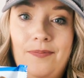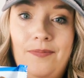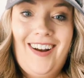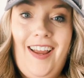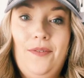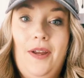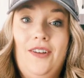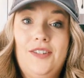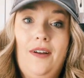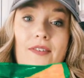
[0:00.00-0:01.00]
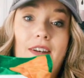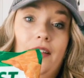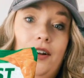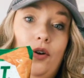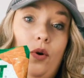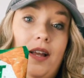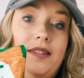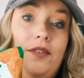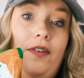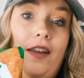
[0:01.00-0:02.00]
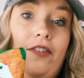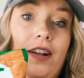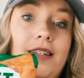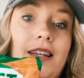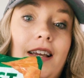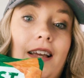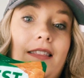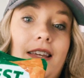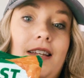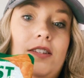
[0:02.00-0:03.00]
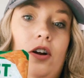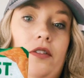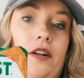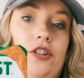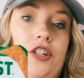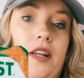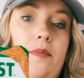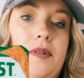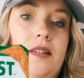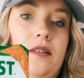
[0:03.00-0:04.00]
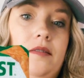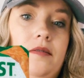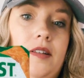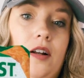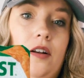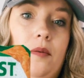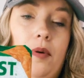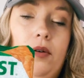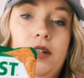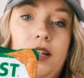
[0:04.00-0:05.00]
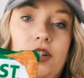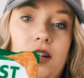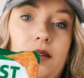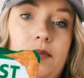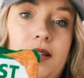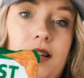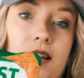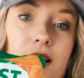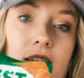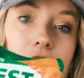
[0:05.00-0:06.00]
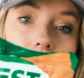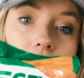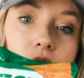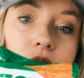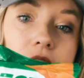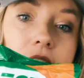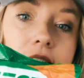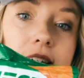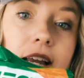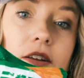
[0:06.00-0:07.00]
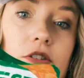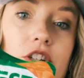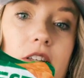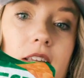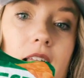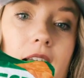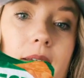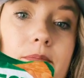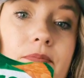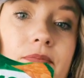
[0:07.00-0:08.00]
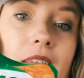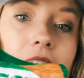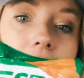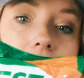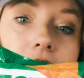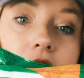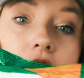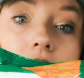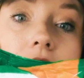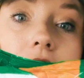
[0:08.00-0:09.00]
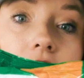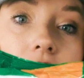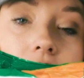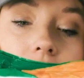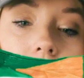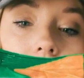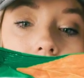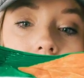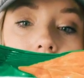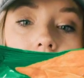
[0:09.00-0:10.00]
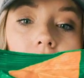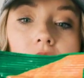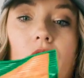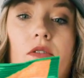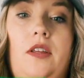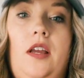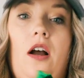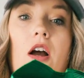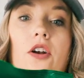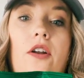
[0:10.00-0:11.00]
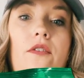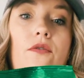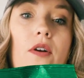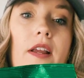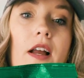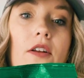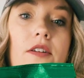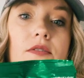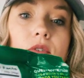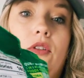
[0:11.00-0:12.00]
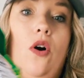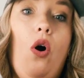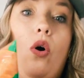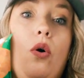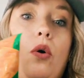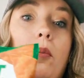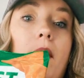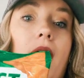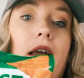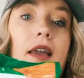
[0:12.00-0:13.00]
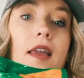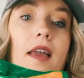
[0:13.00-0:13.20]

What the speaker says: All right, we also have another Quest favorite. These are their chips. They're protein chips, and they're tortilla style chili lime. These are delicious, you guys. These are only 140 calories for the whole bag.